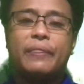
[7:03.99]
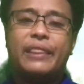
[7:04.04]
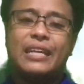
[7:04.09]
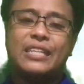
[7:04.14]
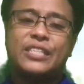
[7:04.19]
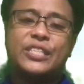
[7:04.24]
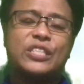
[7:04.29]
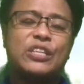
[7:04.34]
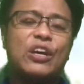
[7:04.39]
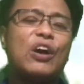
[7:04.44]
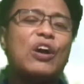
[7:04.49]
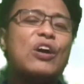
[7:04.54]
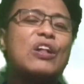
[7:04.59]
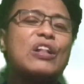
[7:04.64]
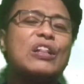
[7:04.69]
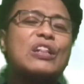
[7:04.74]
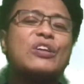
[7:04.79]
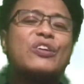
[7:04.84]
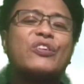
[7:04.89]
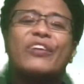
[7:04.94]
That's
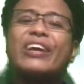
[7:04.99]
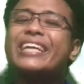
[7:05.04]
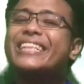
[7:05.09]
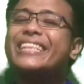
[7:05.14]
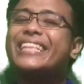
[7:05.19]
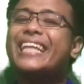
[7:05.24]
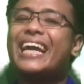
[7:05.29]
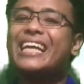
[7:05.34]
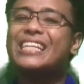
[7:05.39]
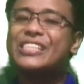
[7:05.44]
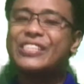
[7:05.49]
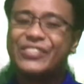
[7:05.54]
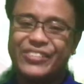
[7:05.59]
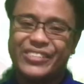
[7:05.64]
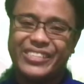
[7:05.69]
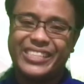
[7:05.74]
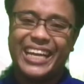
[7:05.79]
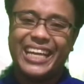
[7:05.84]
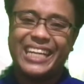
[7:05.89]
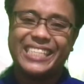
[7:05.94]
all, grade 9
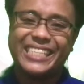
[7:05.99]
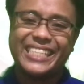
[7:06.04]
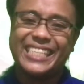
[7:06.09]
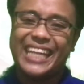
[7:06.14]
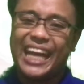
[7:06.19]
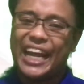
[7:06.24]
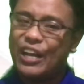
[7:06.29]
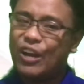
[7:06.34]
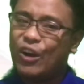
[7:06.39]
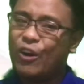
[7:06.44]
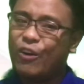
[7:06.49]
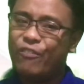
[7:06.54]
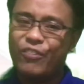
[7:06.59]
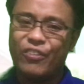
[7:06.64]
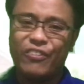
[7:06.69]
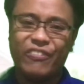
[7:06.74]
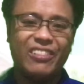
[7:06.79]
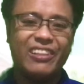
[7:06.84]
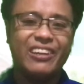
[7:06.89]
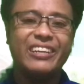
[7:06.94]
students. I
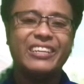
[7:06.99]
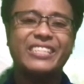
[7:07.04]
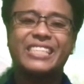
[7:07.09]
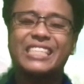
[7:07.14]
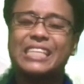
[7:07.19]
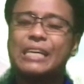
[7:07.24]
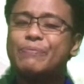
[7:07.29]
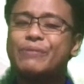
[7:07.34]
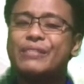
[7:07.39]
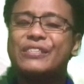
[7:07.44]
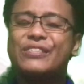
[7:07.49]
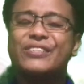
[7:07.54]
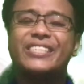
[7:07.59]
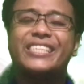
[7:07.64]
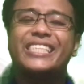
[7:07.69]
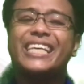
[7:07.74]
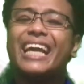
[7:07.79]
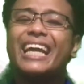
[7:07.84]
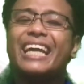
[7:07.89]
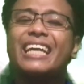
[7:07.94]
hope you've learned something
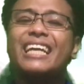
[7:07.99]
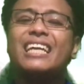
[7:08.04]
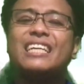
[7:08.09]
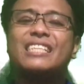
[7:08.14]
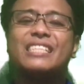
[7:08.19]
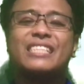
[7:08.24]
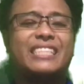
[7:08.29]
today.